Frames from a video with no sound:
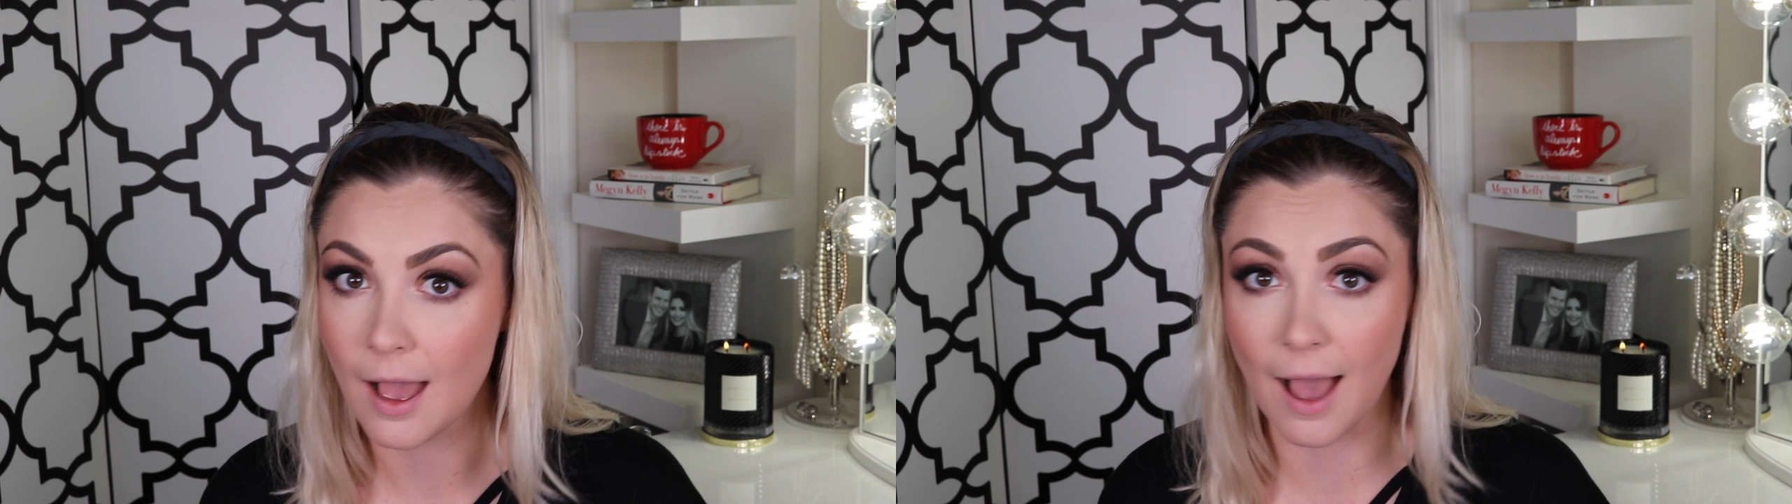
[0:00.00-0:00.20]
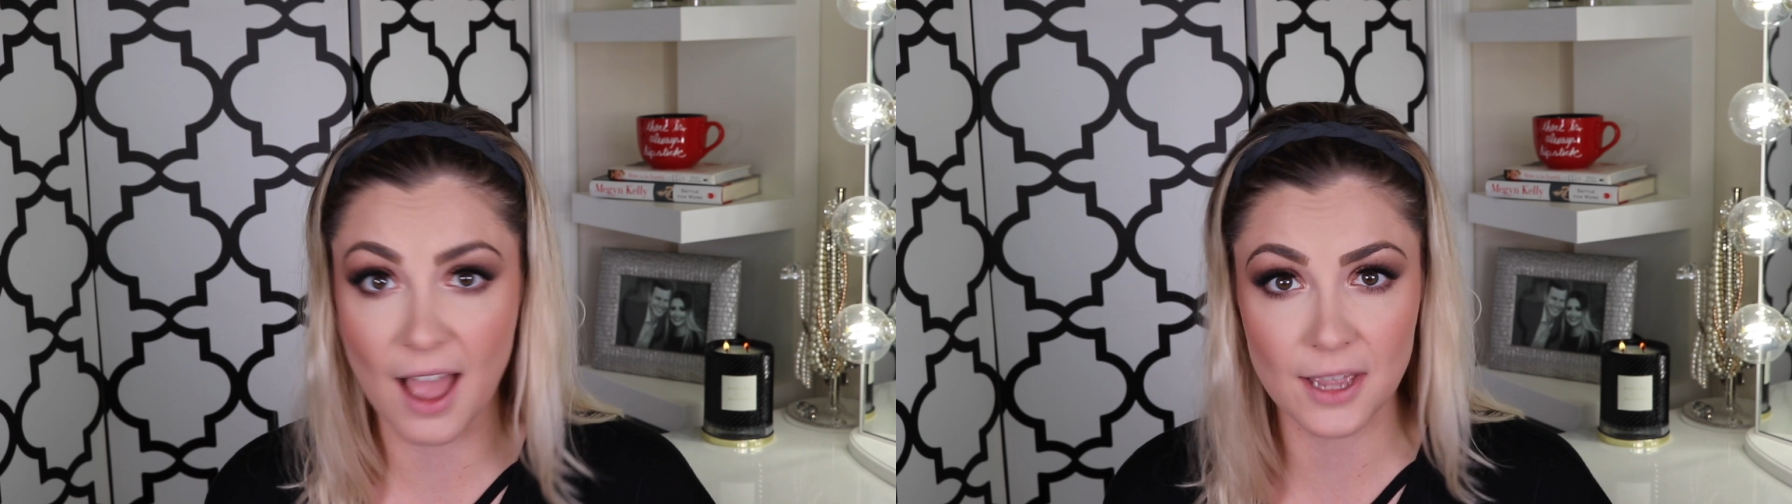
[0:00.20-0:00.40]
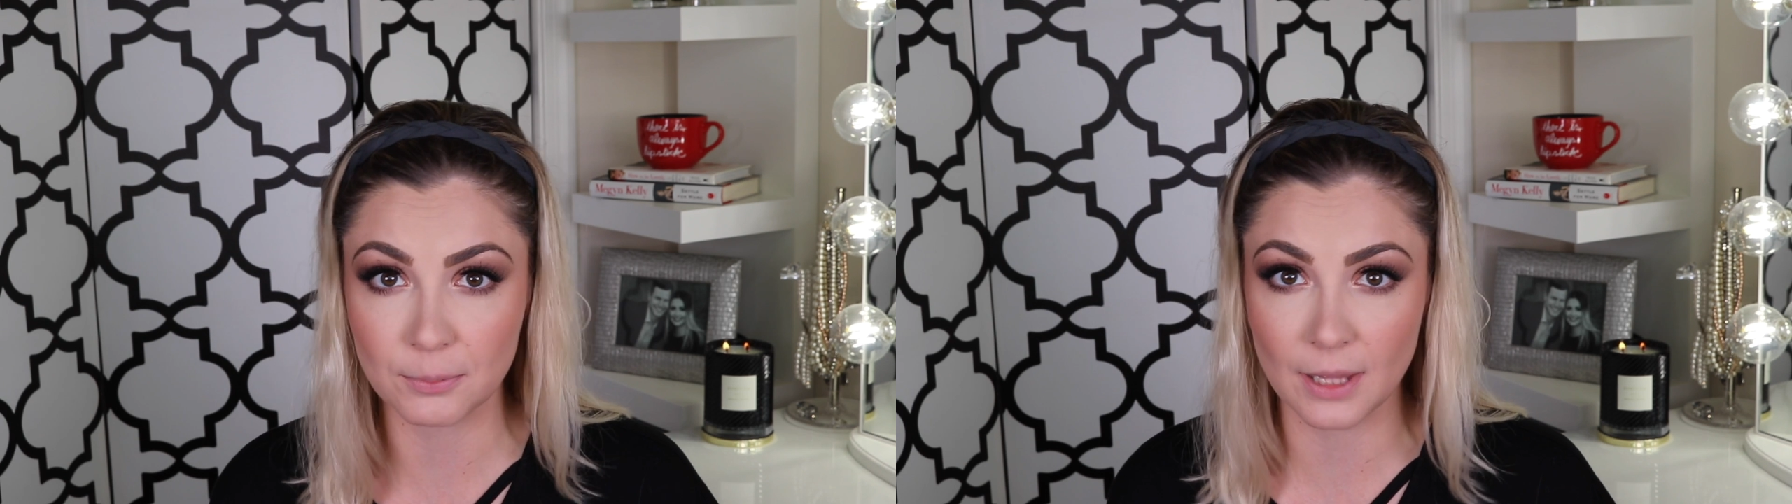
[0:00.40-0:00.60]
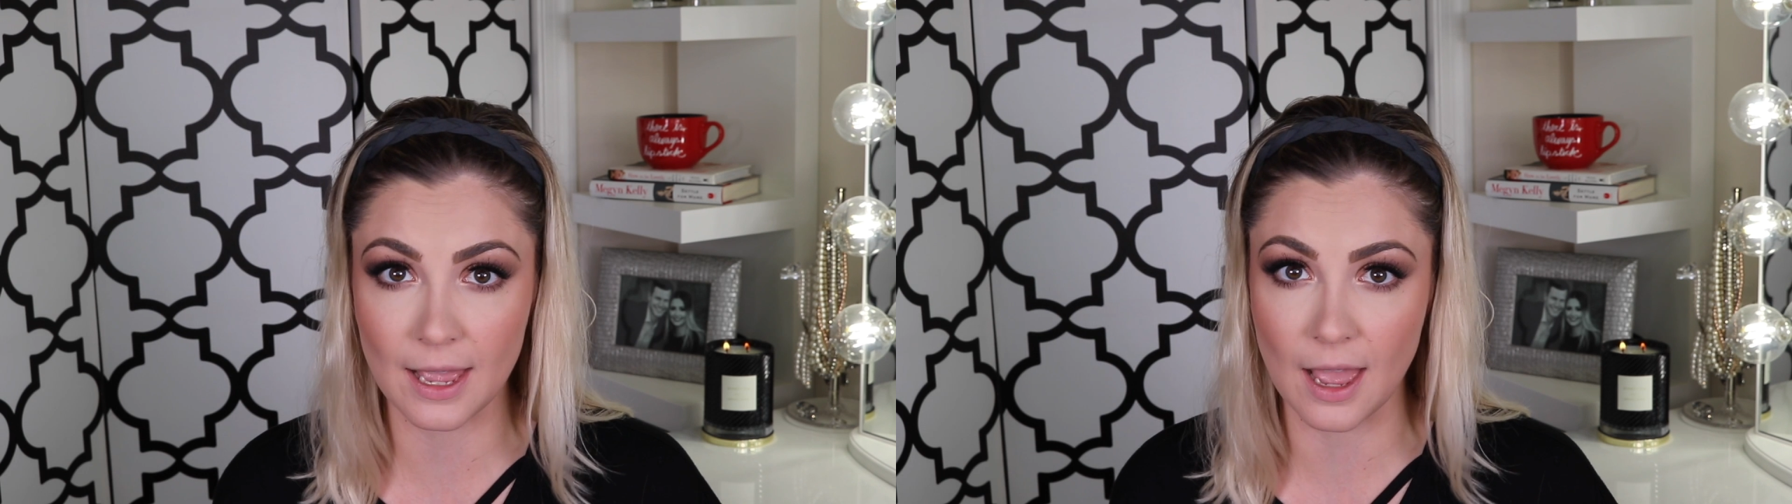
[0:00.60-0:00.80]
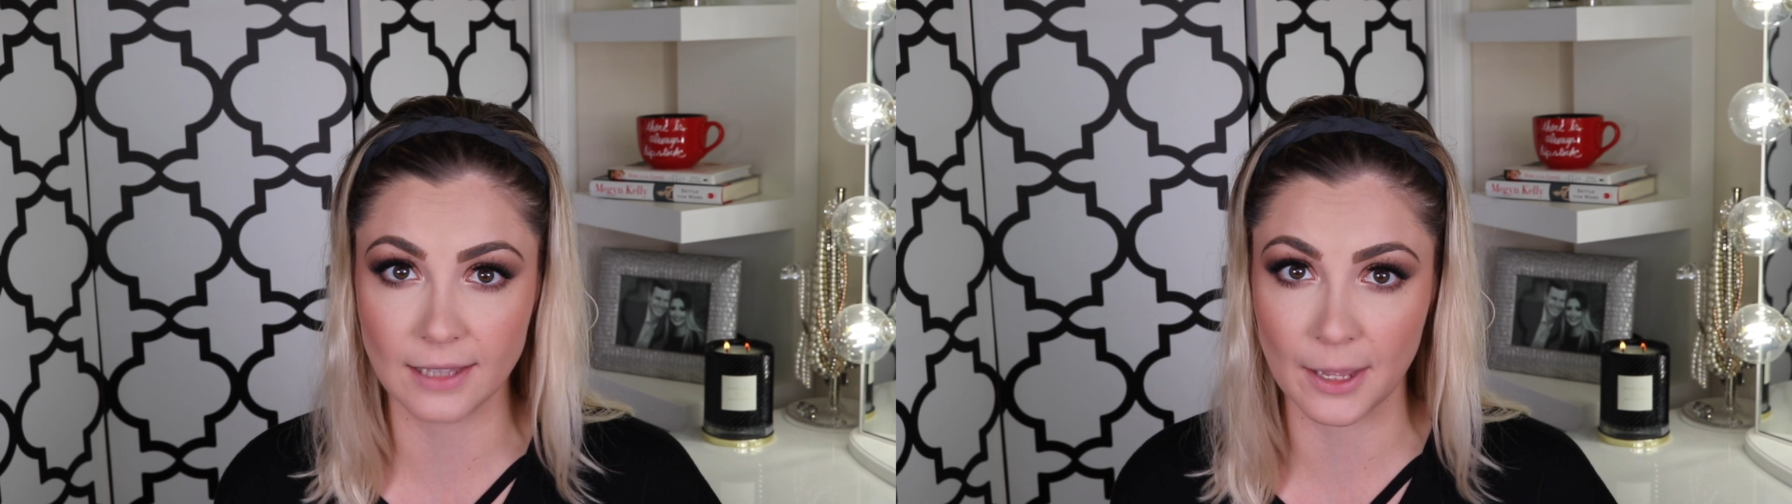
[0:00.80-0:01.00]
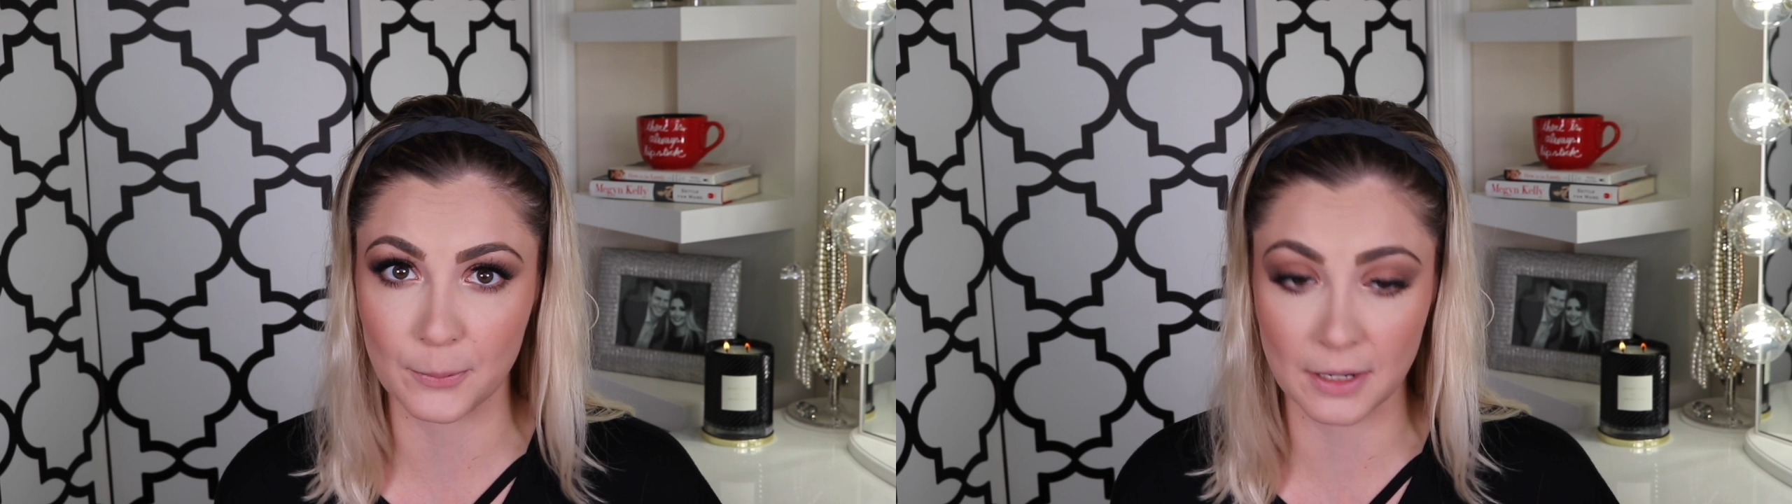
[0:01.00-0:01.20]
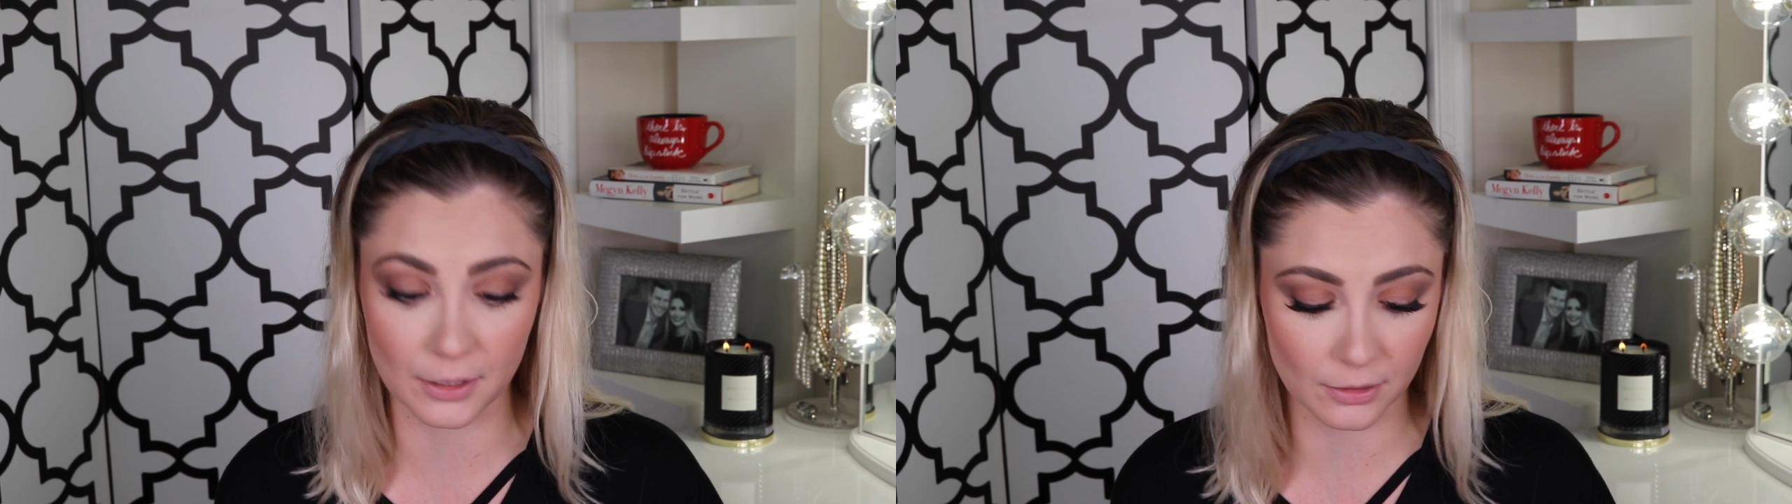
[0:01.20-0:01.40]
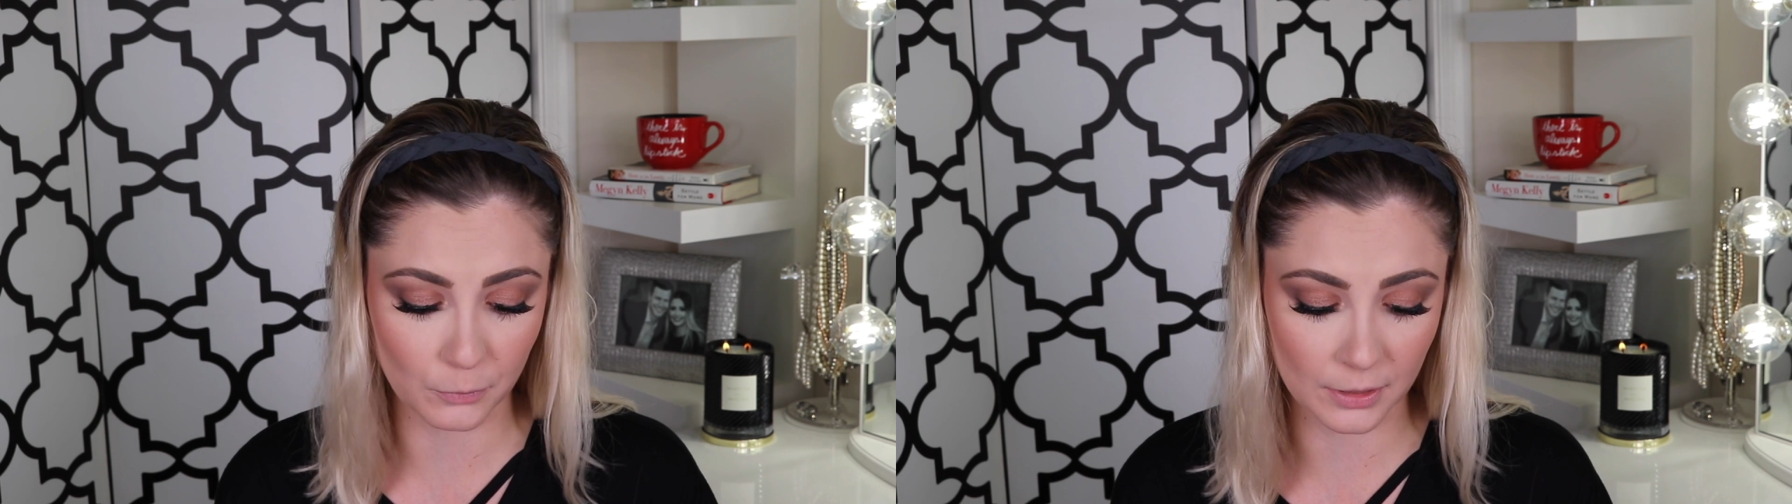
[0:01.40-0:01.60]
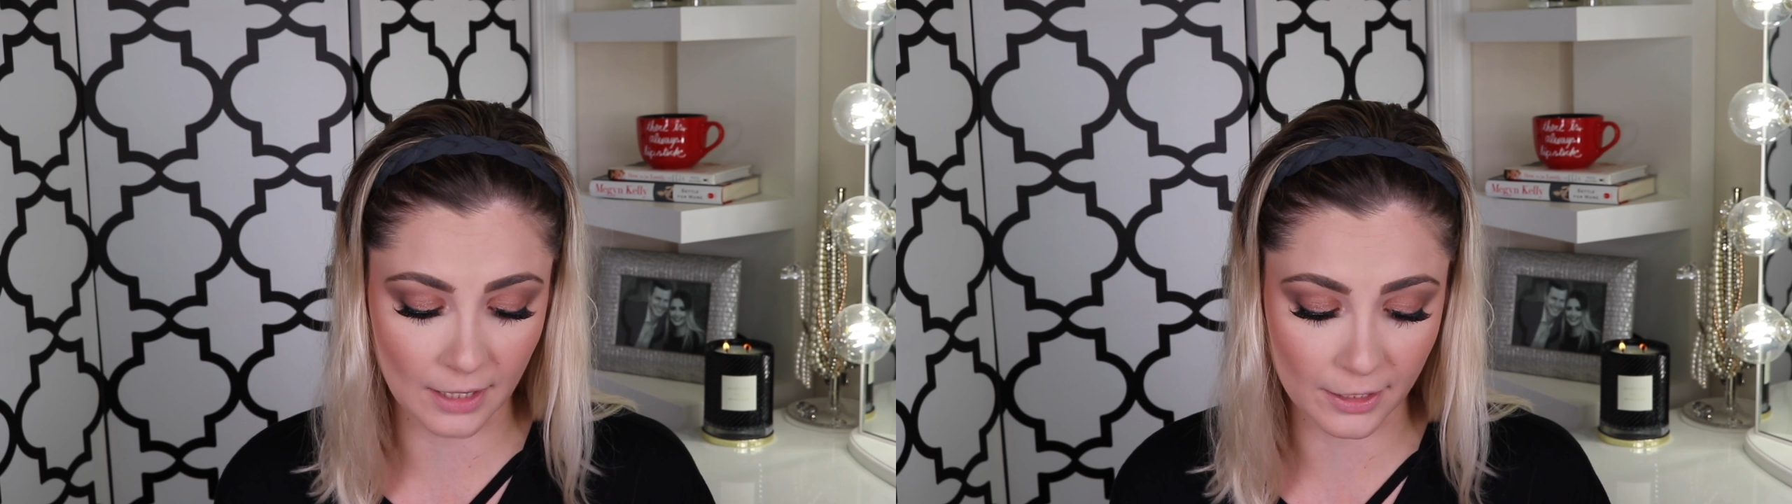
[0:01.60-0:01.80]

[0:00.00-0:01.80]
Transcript: I apply highlight when